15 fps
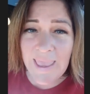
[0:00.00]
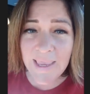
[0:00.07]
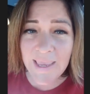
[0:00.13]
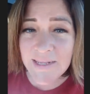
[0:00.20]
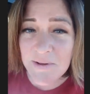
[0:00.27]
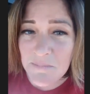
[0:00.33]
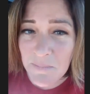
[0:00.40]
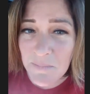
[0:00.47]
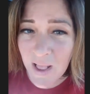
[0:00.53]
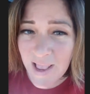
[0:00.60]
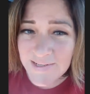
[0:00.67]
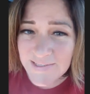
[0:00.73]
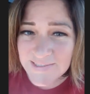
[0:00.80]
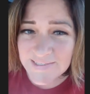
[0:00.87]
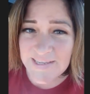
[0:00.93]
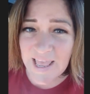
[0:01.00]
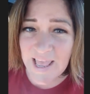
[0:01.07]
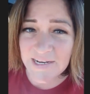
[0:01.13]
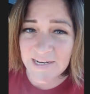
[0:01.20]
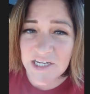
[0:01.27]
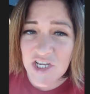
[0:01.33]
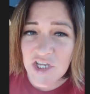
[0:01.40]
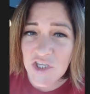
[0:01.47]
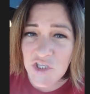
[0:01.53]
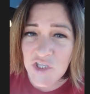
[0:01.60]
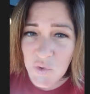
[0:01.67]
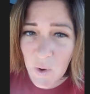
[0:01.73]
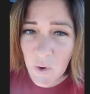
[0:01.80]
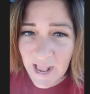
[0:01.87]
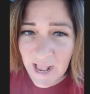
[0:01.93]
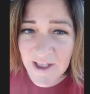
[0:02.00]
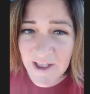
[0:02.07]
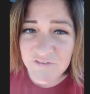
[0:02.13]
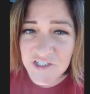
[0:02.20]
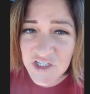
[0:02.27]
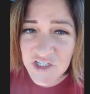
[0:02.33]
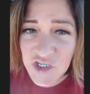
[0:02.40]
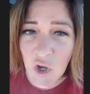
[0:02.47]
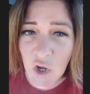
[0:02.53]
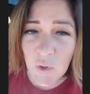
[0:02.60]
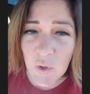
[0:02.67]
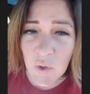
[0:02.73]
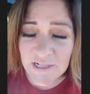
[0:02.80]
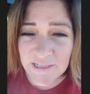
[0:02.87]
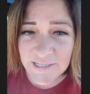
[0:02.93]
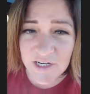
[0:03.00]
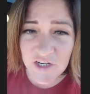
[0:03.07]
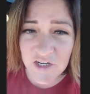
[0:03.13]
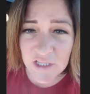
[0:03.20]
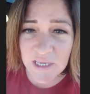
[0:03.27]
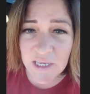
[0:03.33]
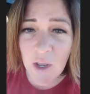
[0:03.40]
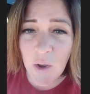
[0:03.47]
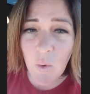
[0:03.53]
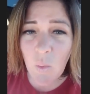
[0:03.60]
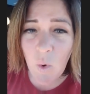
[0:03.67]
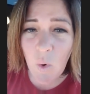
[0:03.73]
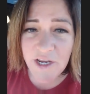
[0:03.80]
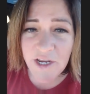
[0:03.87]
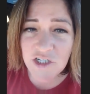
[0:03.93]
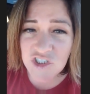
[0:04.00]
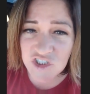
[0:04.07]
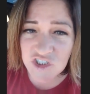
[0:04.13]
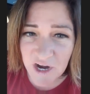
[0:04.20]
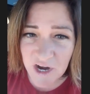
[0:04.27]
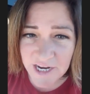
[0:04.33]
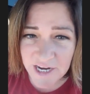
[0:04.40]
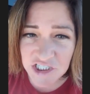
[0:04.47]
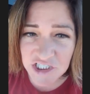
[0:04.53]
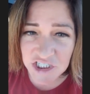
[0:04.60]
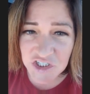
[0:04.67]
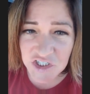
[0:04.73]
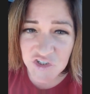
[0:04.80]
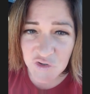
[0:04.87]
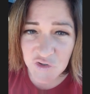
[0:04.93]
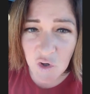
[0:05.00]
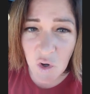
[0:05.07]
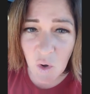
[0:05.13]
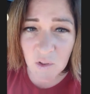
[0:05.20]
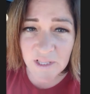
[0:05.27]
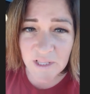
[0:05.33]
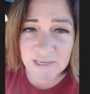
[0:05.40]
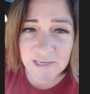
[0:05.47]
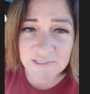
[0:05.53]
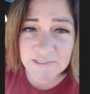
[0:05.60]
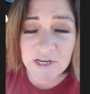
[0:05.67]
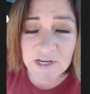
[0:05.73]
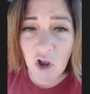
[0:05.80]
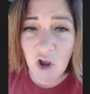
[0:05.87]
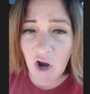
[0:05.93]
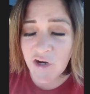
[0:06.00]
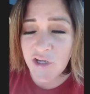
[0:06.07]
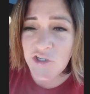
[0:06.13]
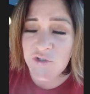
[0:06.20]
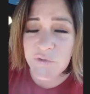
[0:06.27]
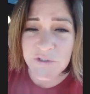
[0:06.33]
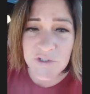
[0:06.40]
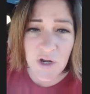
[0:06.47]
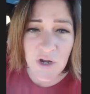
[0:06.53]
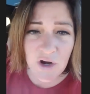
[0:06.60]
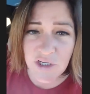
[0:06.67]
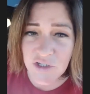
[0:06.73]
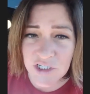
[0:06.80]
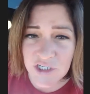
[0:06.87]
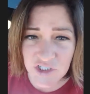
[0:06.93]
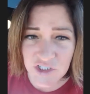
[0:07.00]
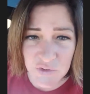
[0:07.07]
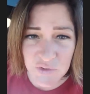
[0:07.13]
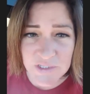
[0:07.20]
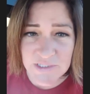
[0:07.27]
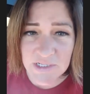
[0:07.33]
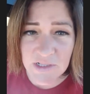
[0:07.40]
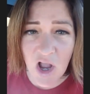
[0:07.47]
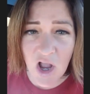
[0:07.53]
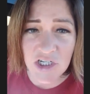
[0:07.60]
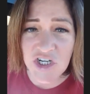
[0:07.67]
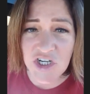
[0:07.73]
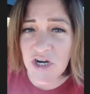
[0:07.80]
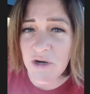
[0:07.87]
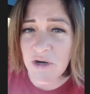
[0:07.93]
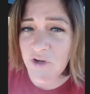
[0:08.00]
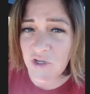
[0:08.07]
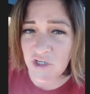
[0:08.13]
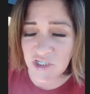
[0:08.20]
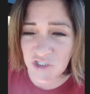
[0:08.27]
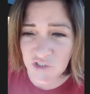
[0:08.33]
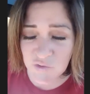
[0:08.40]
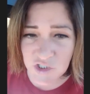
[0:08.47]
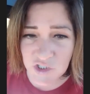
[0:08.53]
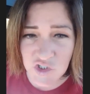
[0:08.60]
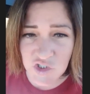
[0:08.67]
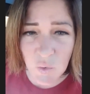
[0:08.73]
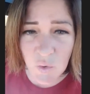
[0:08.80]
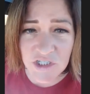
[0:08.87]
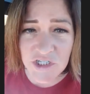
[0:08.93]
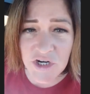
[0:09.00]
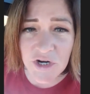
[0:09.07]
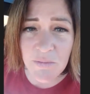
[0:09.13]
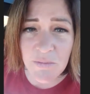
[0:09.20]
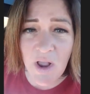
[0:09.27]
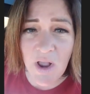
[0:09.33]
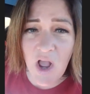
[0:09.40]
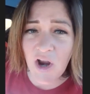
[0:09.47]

And in mindset, you have to know clearly what your strategy and your goal is. Are you going to do this long term? Are you going to do it short term?